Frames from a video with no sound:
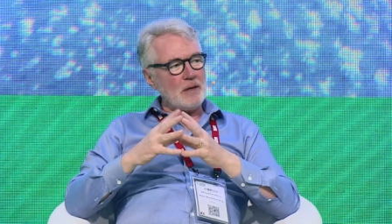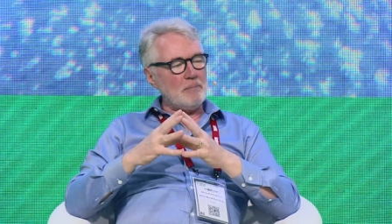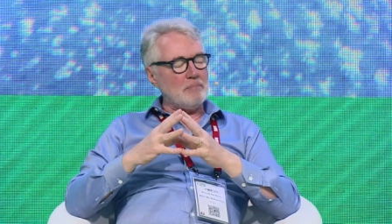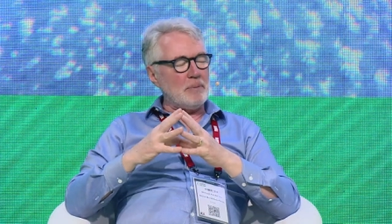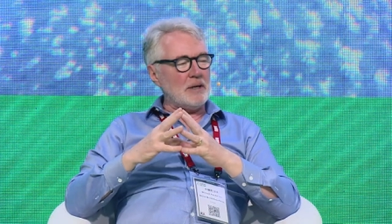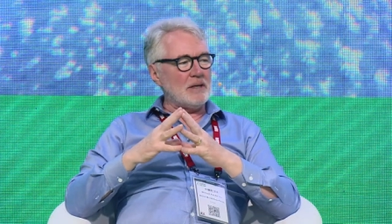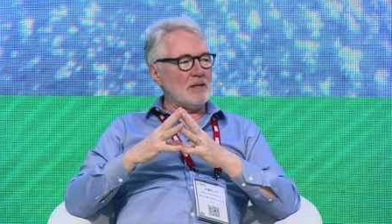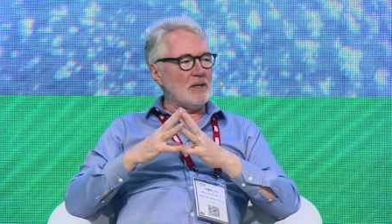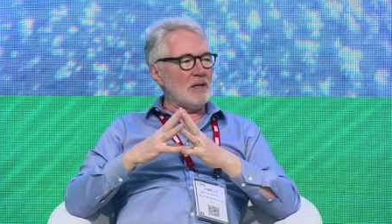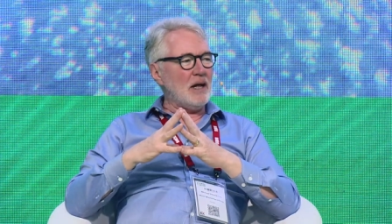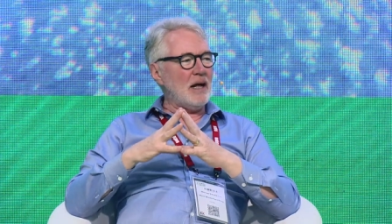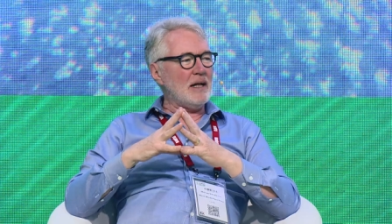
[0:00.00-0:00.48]

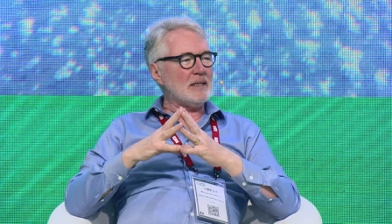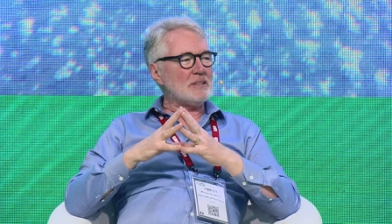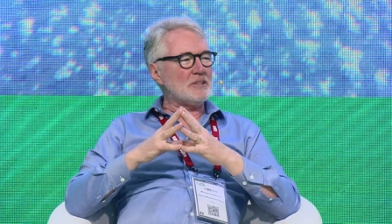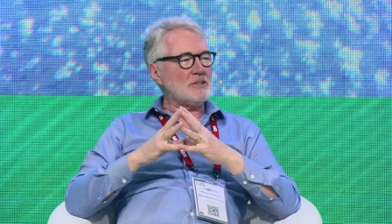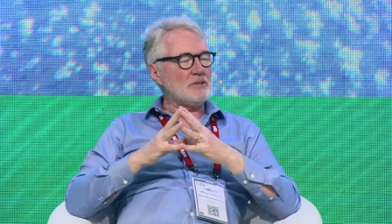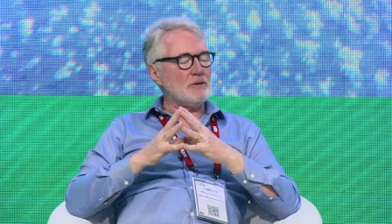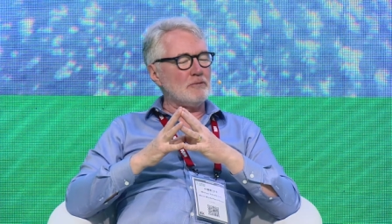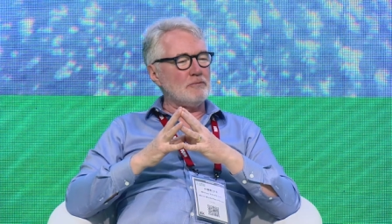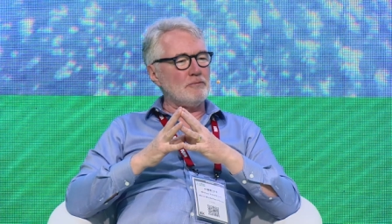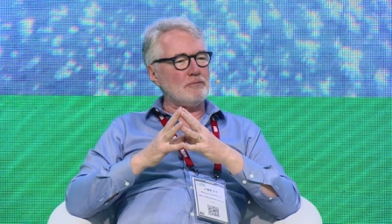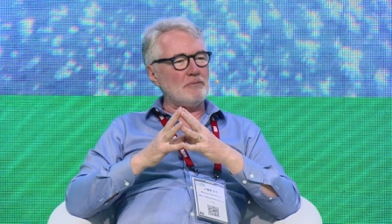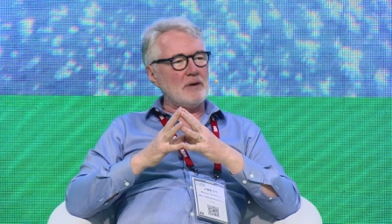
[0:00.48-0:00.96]
but
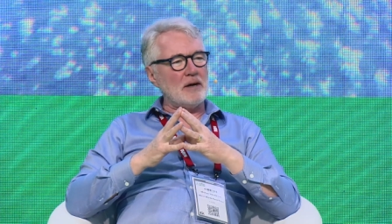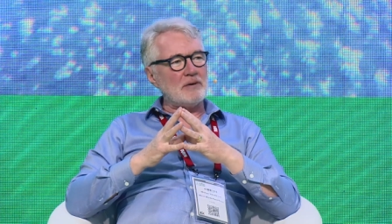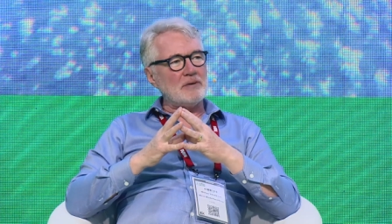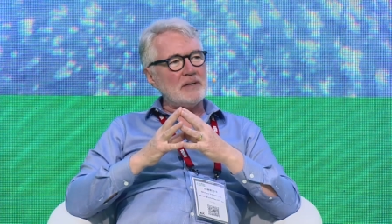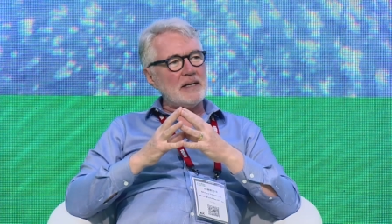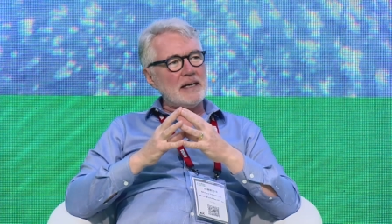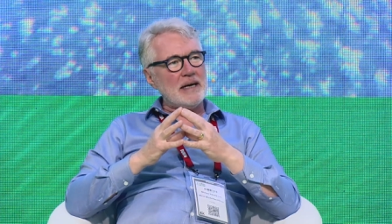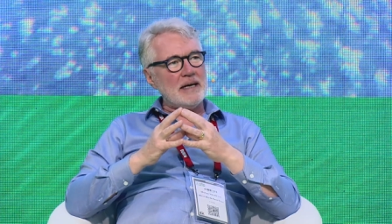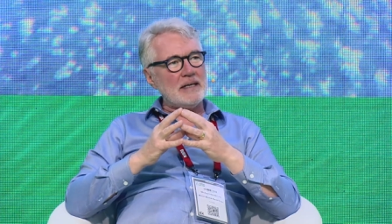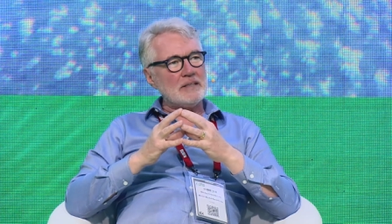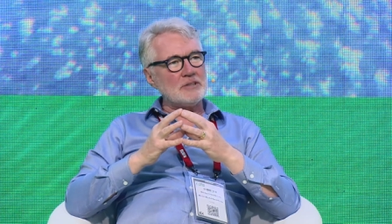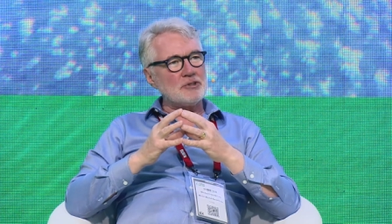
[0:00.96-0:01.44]
lots of
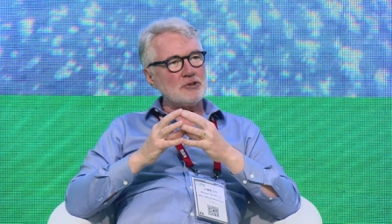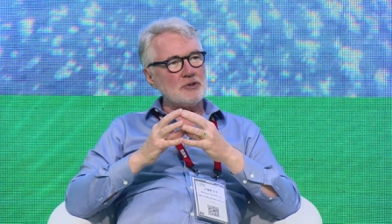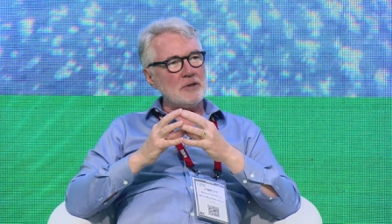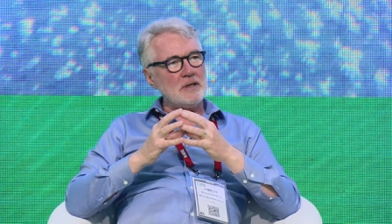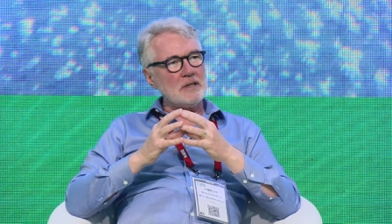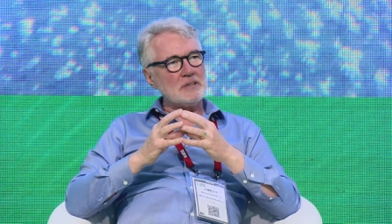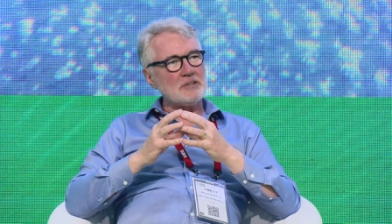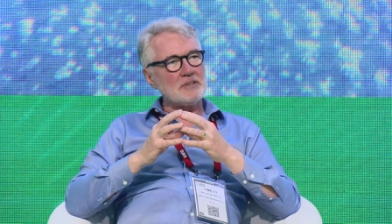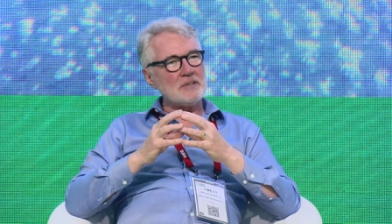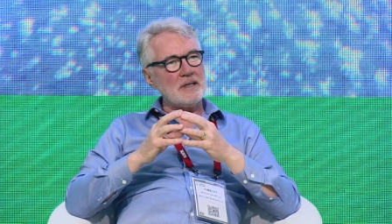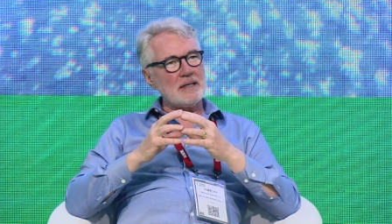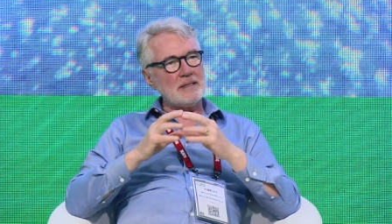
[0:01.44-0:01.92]
very
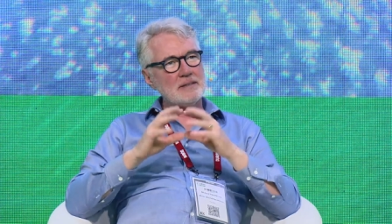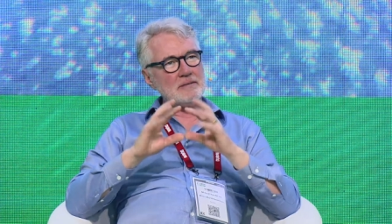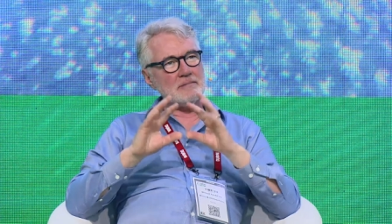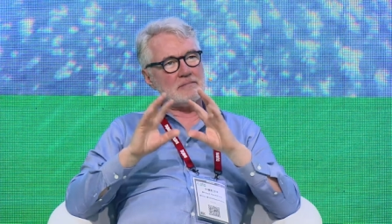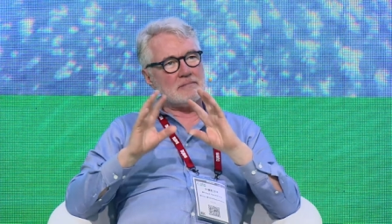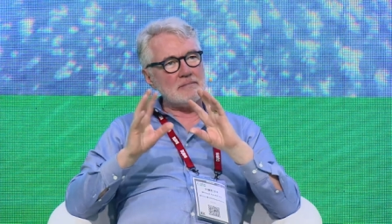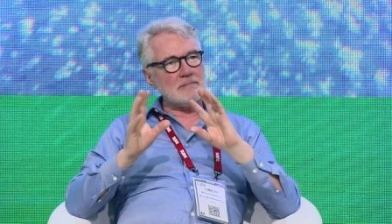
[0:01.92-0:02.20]
interesting